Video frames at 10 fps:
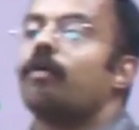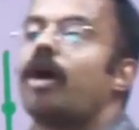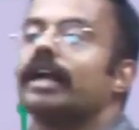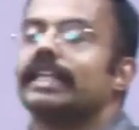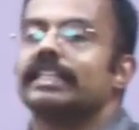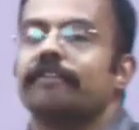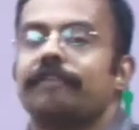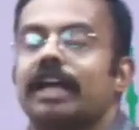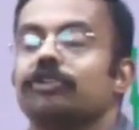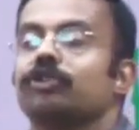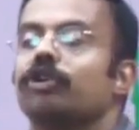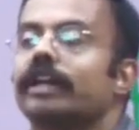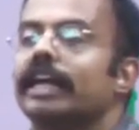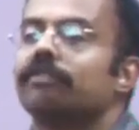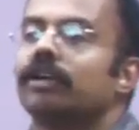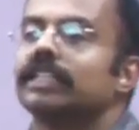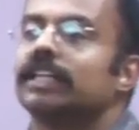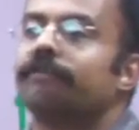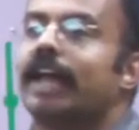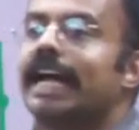What is a flag? You know, right? What is
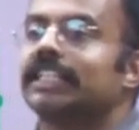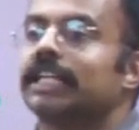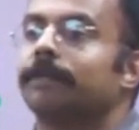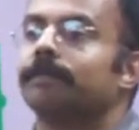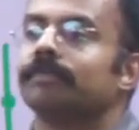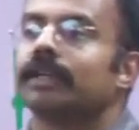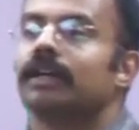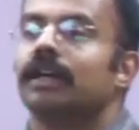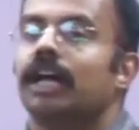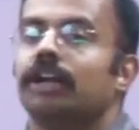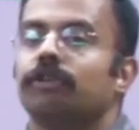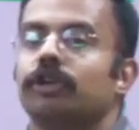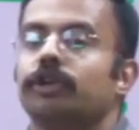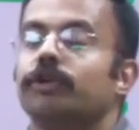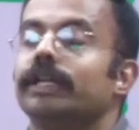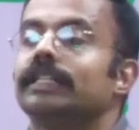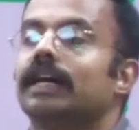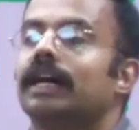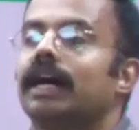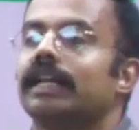a flagship? Told you during
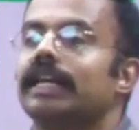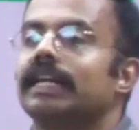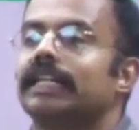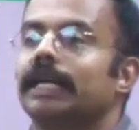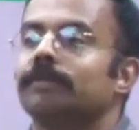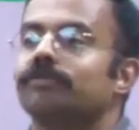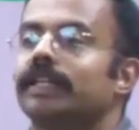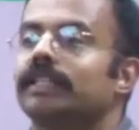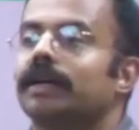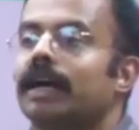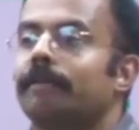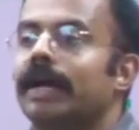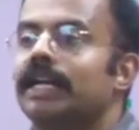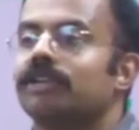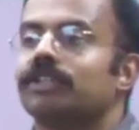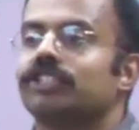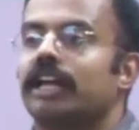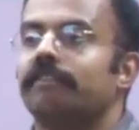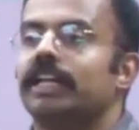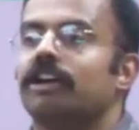the earlier times when the commander was
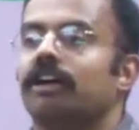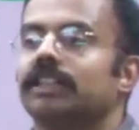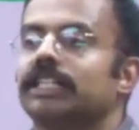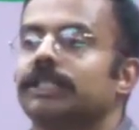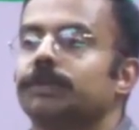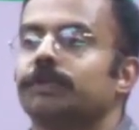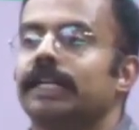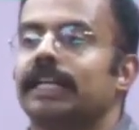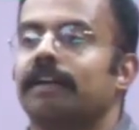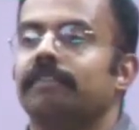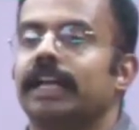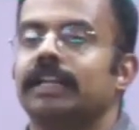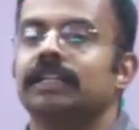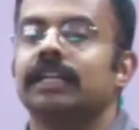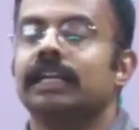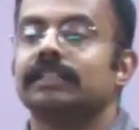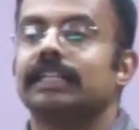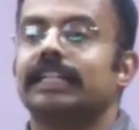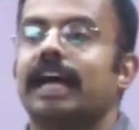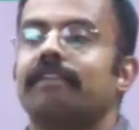traveling, all the ships were traveling.
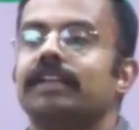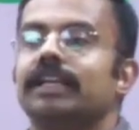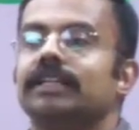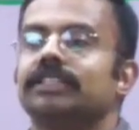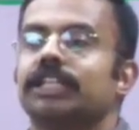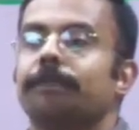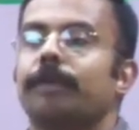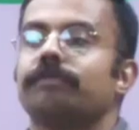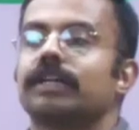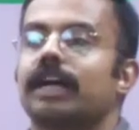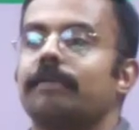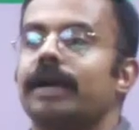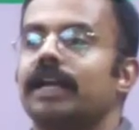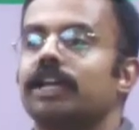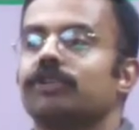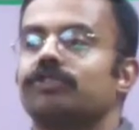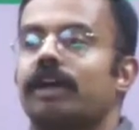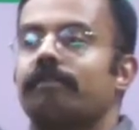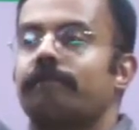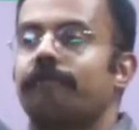The traveling ship of the commander used to
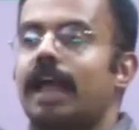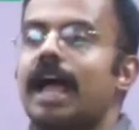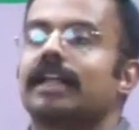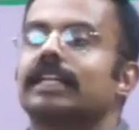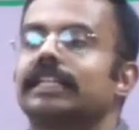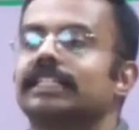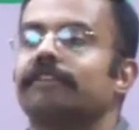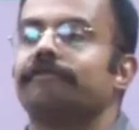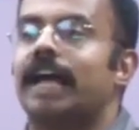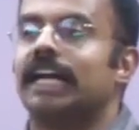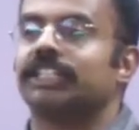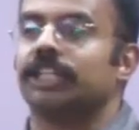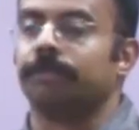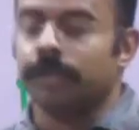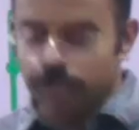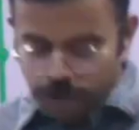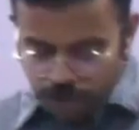have a flag. That is a flagship.